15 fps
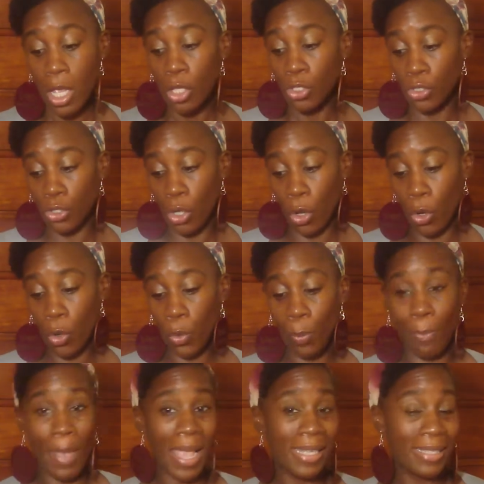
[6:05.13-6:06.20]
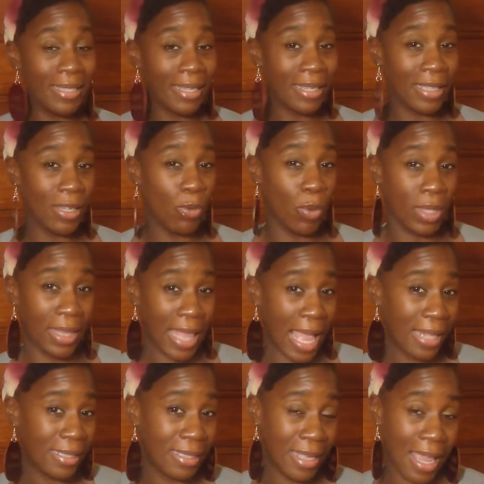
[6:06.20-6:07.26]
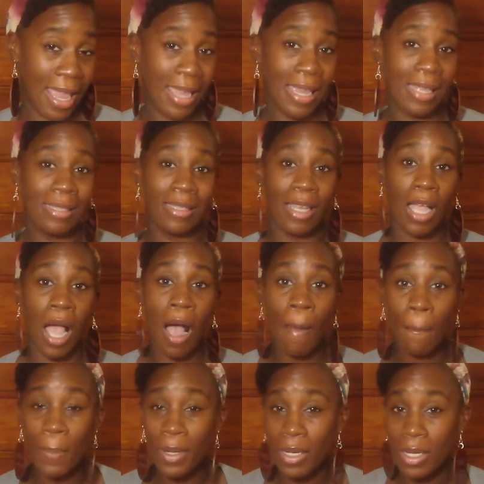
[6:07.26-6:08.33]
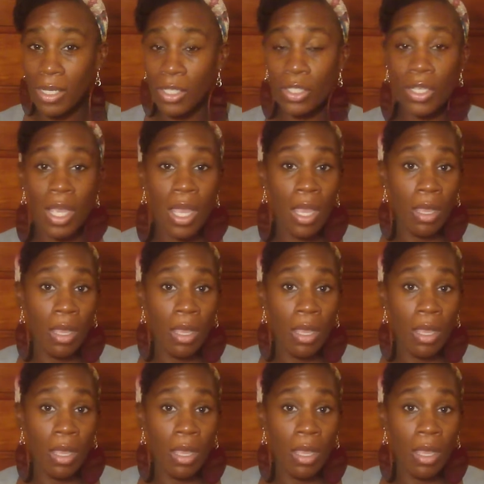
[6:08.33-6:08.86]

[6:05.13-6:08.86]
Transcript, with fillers: So basically what that's saying is the companies